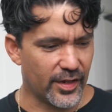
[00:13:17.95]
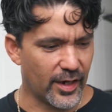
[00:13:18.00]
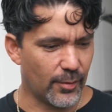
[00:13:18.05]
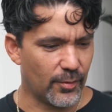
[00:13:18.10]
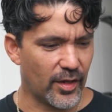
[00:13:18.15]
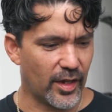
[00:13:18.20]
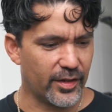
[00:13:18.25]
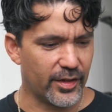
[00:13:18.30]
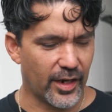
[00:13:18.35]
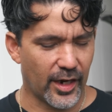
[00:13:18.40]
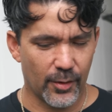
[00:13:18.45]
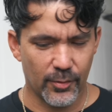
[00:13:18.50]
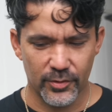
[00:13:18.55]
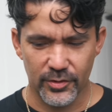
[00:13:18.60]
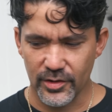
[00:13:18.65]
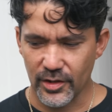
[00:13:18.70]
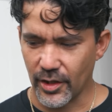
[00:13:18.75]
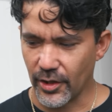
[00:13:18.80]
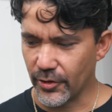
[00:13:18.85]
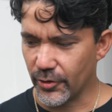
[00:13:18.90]
that I
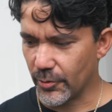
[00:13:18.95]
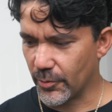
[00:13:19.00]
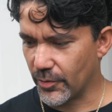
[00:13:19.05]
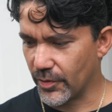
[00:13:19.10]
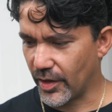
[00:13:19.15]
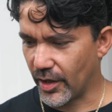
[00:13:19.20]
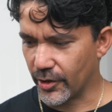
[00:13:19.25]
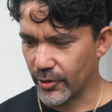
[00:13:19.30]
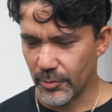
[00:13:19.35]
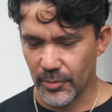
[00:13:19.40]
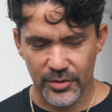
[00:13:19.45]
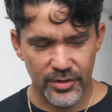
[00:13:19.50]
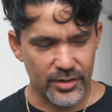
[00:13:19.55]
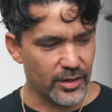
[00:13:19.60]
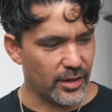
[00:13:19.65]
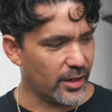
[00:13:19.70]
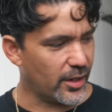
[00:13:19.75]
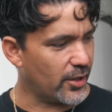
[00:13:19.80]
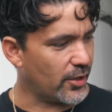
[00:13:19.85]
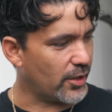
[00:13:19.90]
was
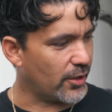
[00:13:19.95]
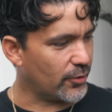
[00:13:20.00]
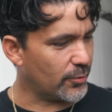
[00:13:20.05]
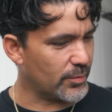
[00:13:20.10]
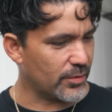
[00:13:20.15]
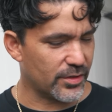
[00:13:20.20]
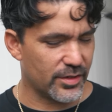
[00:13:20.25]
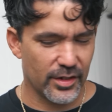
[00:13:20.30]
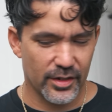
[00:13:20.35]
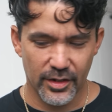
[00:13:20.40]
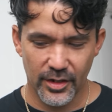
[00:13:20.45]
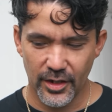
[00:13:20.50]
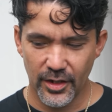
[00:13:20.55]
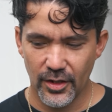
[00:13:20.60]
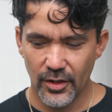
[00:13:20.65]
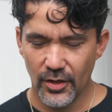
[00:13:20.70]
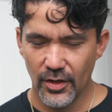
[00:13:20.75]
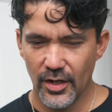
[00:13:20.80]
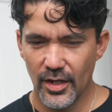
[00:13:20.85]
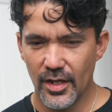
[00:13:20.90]
100% here, 100% here.